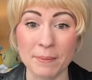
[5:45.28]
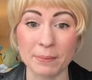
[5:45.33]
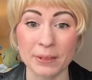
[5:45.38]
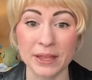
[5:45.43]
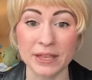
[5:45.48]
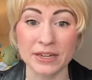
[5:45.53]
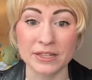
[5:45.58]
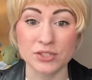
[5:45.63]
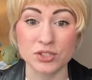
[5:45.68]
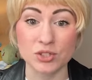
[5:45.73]

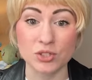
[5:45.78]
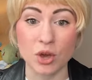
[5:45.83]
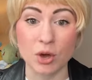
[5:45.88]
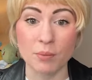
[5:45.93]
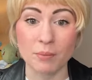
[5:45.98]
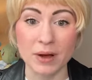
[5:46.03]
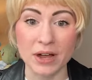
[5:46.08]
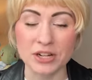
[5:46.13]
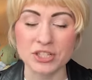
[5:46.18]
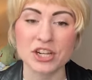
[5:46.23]
played it so
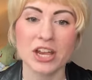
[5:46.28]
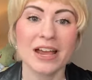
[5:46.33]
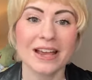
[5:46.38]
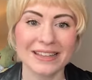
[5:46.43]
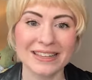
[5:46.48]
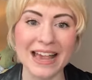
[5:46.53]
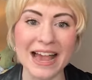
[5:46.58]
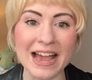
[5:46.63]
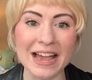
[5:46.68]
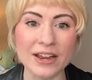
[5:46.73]
much.
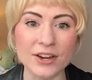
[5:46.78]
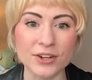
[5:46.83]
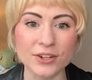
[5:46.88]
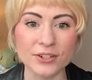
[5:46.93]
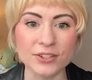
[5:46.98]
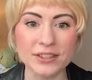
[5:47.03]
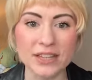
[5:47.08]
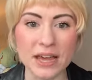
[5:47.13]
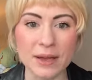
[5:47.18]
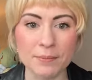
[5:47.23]
Yeah, I
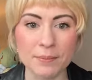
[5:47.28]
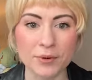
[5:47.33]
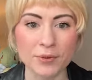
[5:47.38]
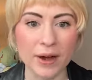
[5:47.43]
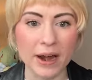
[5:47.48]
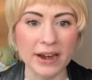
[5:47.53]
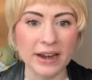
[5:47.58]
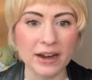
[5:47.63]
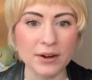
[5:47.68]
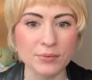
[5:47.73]
heard that
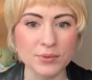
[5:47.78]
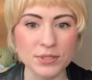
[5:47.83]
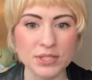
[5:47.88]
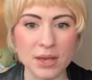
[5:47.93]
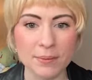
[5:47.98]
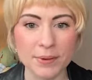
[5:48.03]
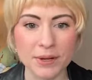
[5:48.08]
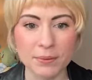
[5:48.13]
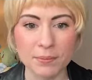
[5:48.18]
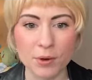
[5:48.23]
Miraidon was
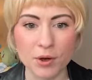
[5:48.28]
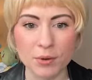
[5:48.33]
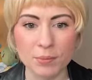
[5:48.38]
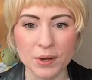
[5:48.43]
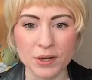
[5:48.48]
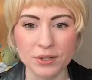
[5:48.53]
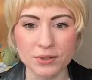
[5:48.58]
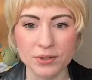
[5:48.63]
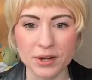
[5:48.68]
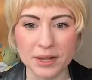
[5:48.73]
coming to
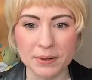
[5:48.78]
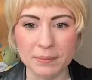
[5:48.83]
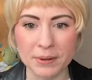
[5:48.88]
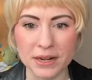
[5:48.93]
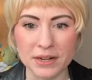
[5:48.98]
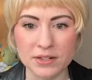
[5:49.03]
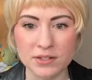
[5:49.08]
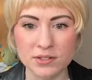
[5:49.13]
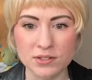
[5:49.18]
Pokemon Unite, but I